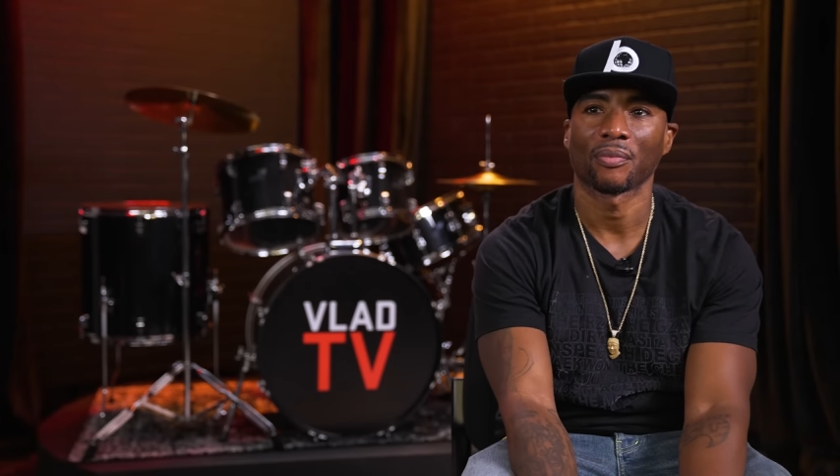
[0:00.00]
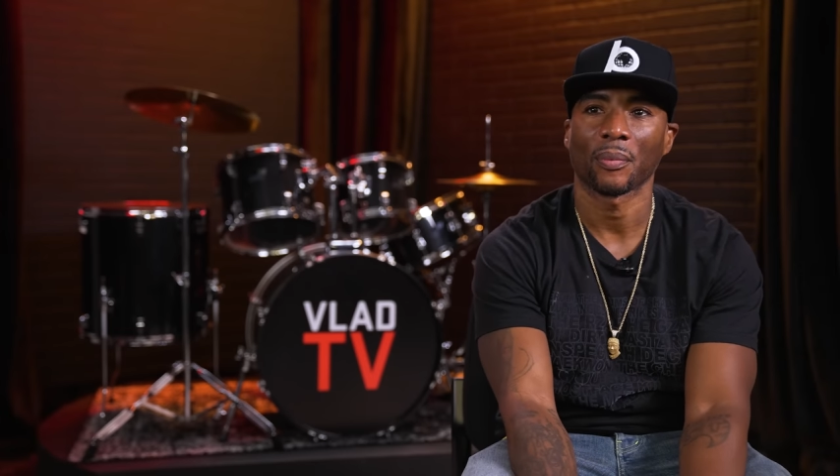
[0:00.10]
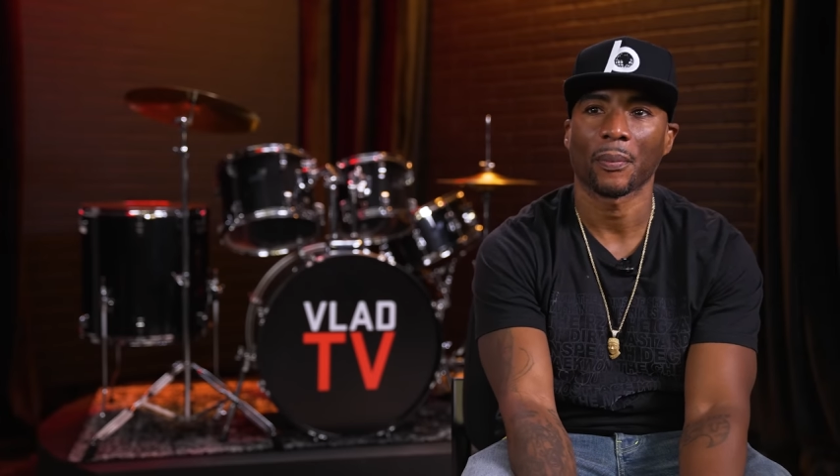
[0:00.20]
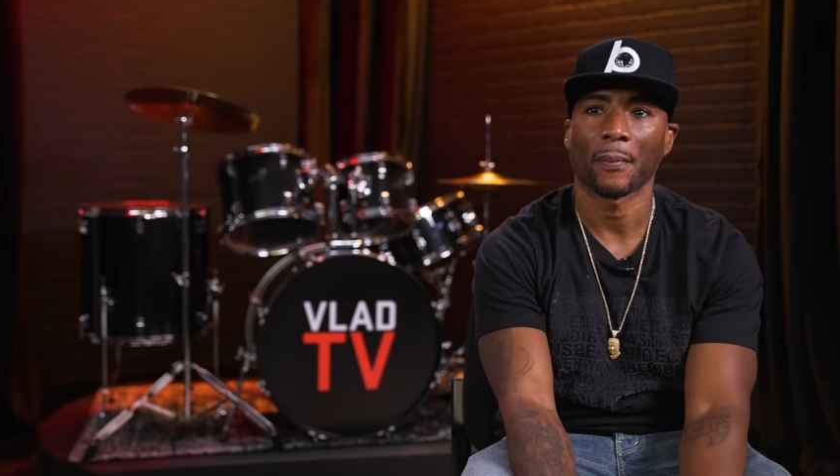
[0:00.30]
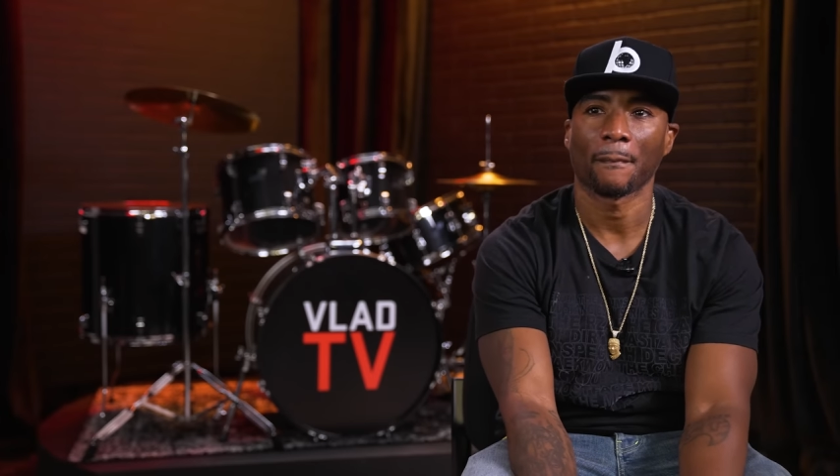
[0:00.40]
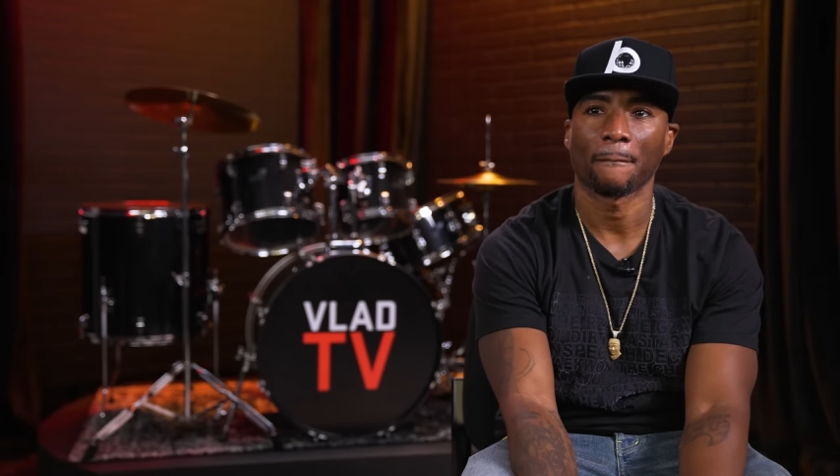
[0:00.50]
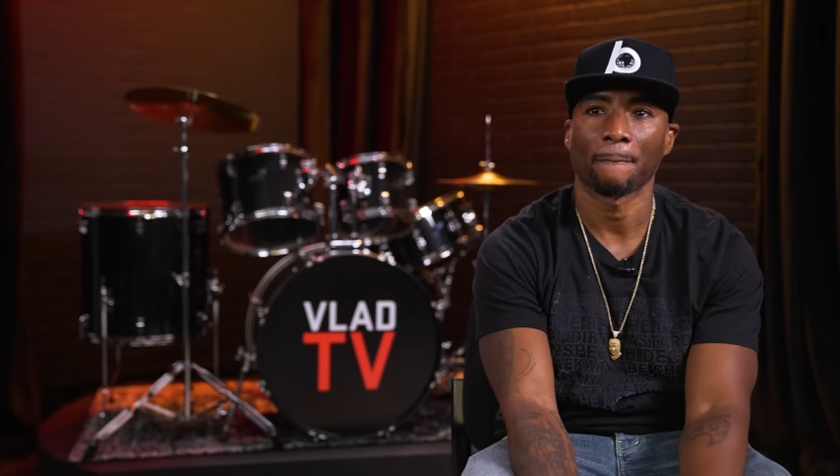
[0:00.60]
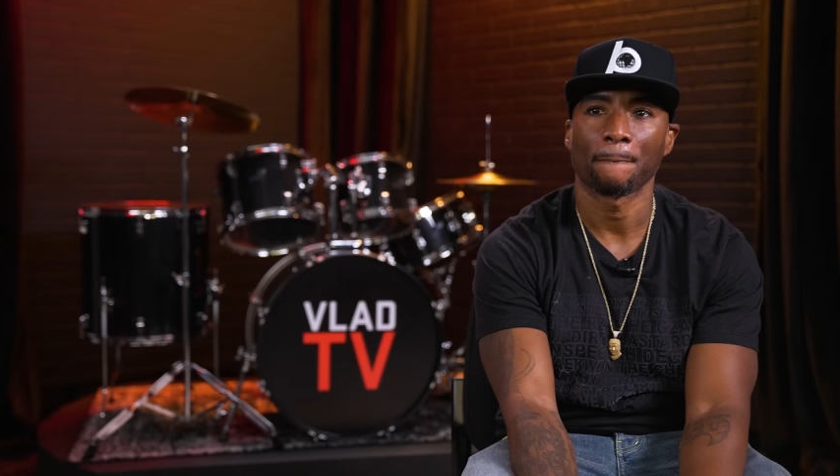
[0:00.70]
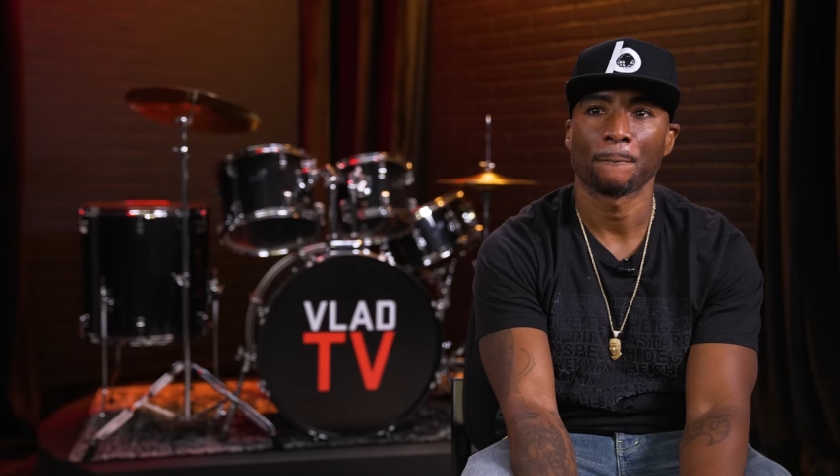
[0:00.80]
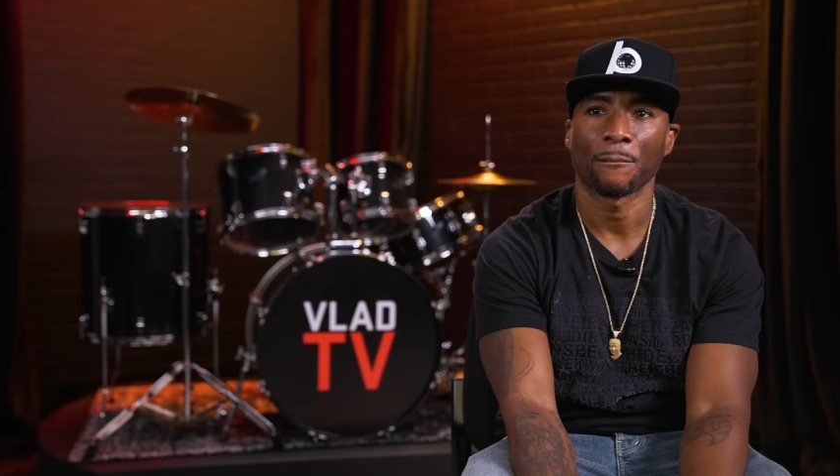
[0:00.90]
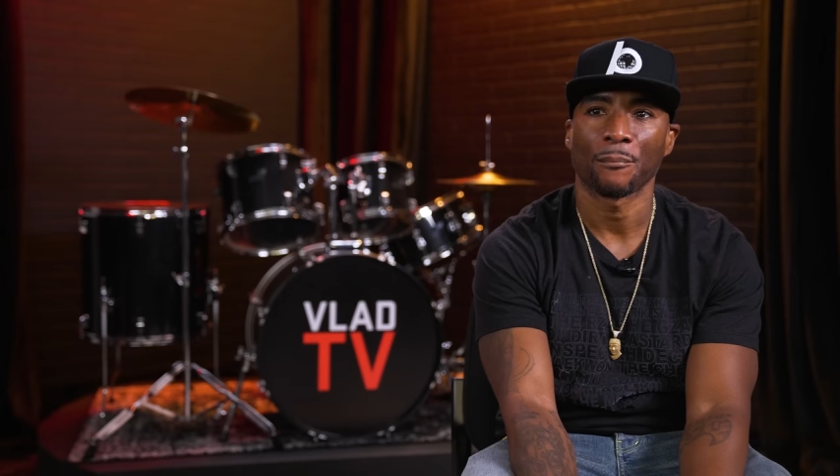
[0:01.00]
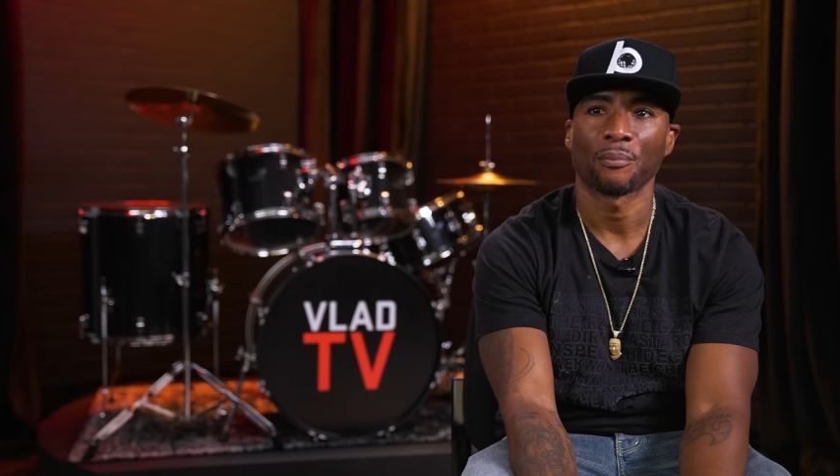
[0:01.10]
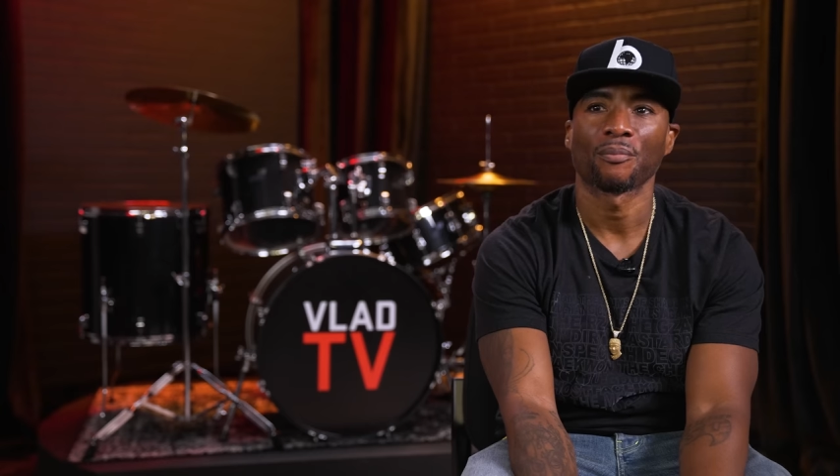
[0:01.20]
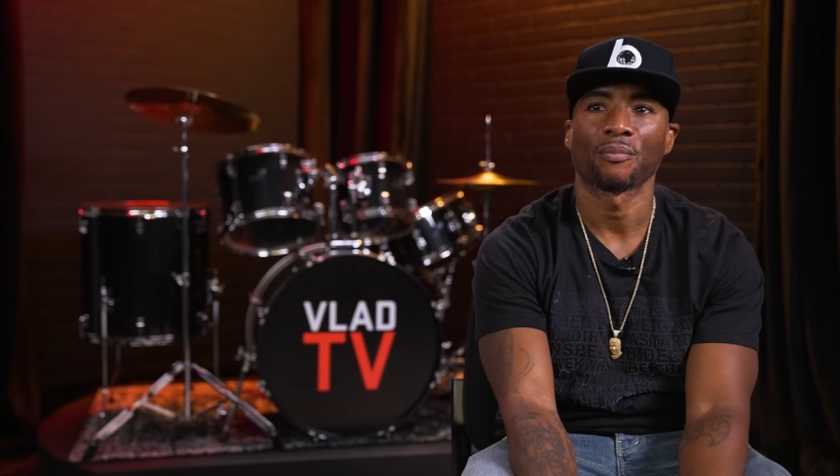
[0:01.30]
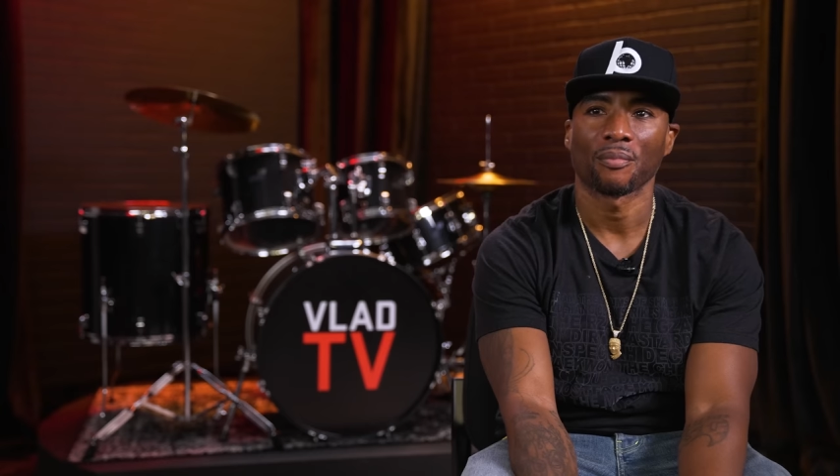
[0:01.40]
Charlamagne before he
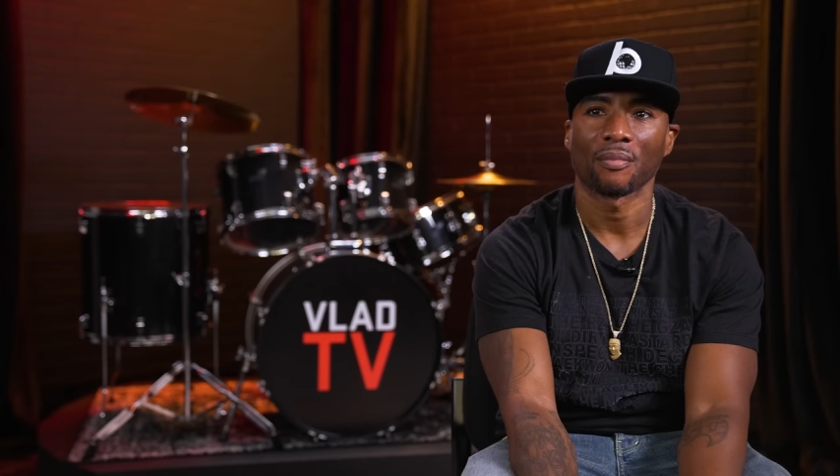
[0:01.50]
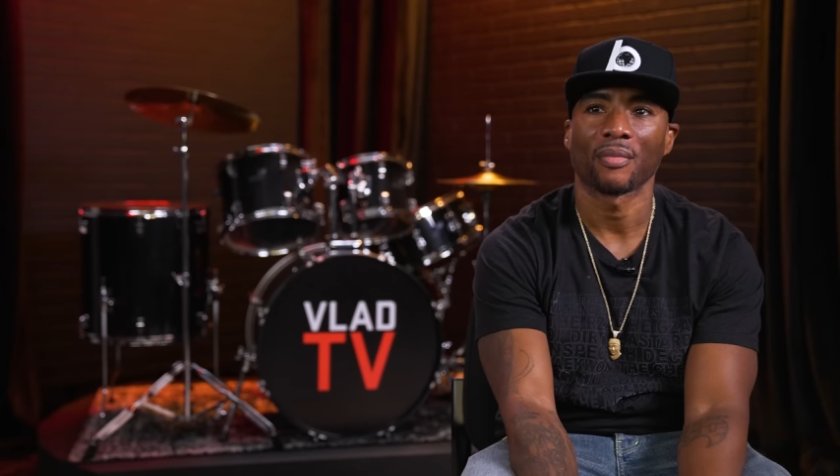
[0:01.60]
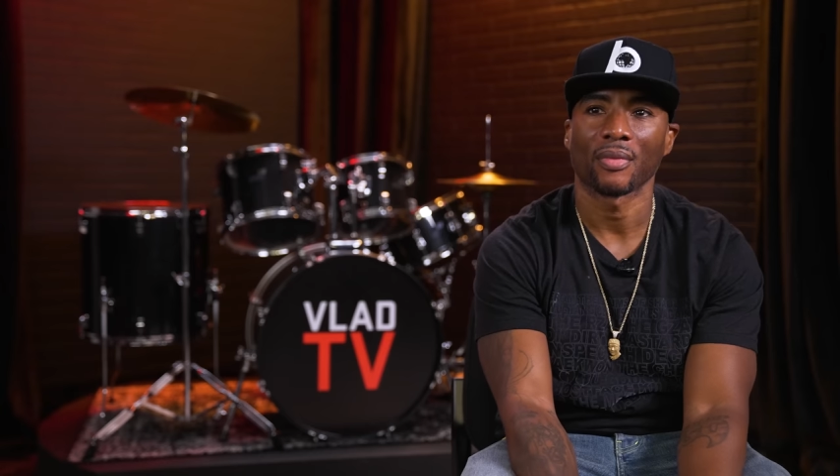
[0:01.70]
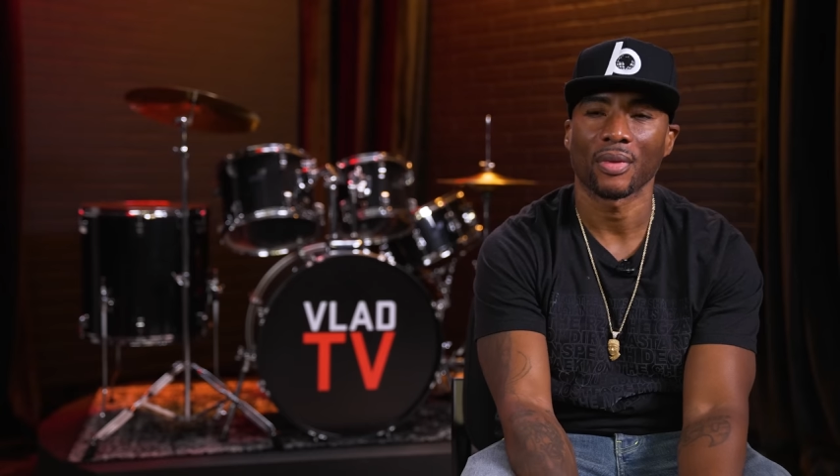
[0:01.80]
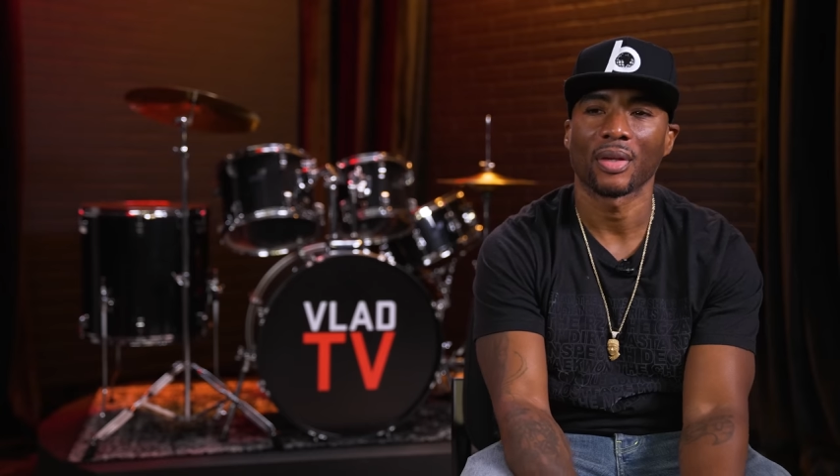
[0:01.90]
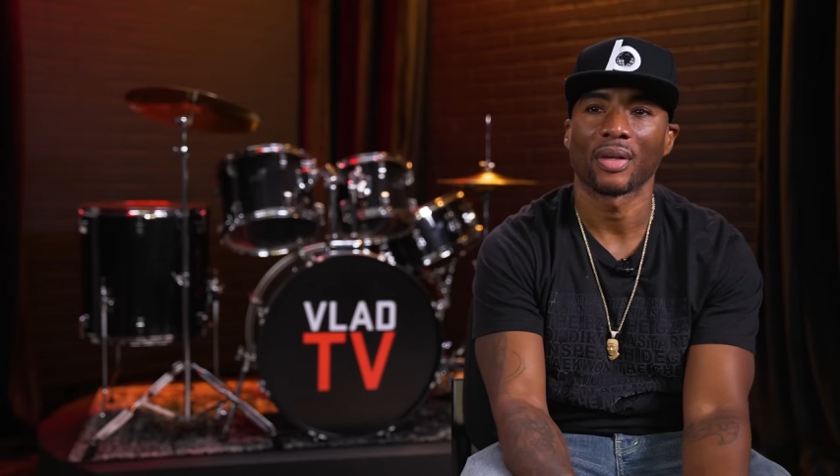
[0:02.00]
was the